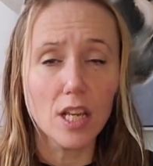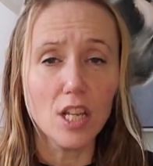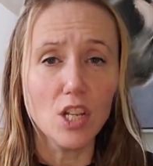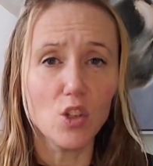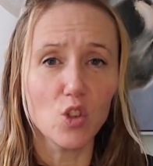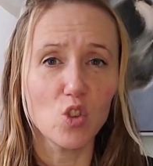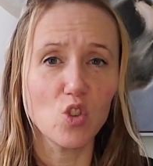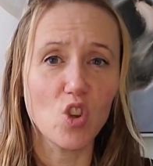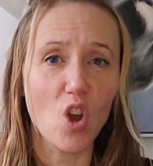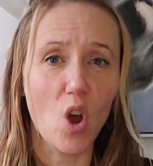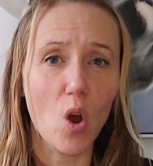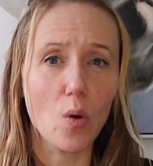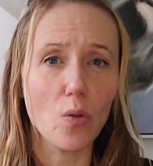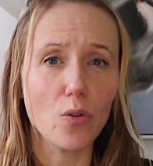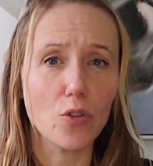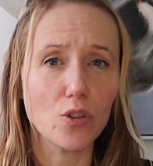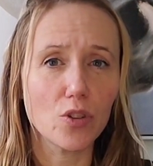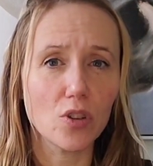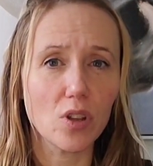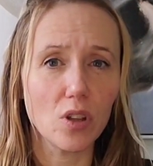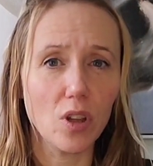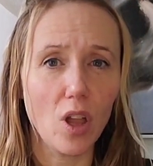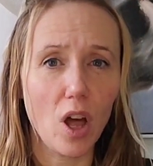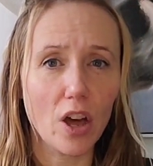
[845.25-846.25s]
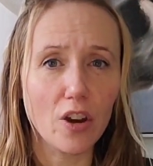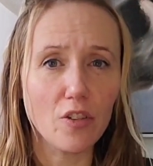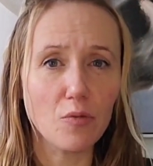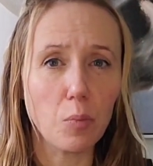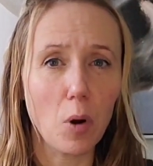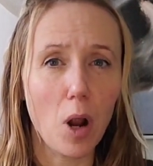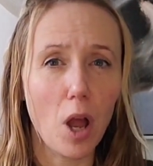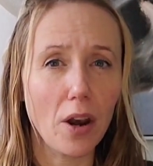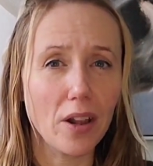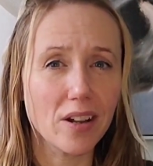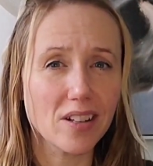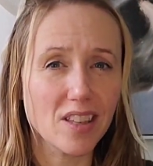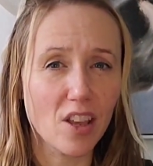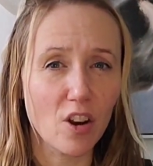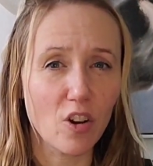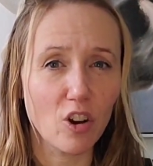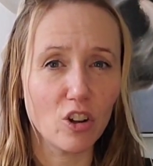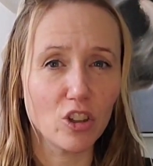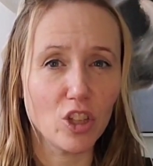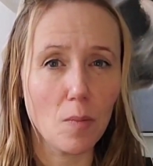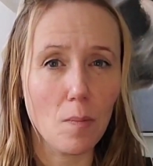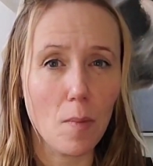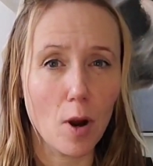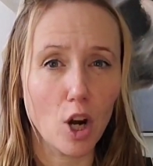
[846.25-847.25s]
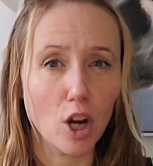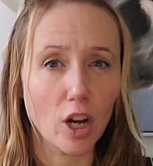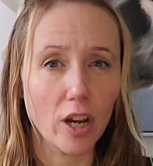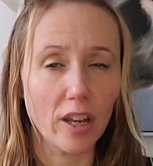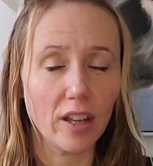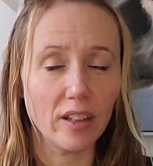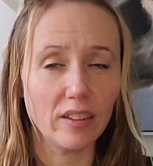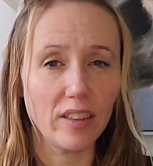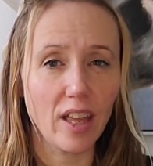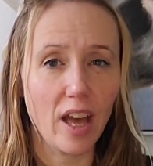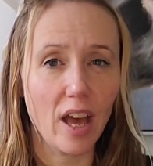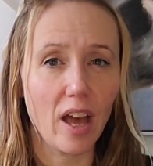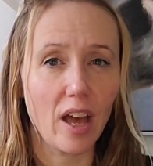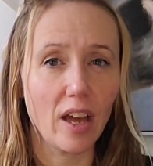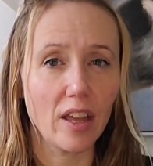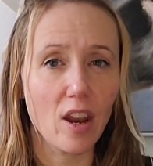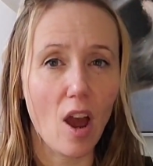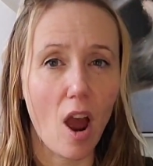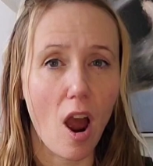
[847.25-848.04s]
So there's a lot of products that are on the market that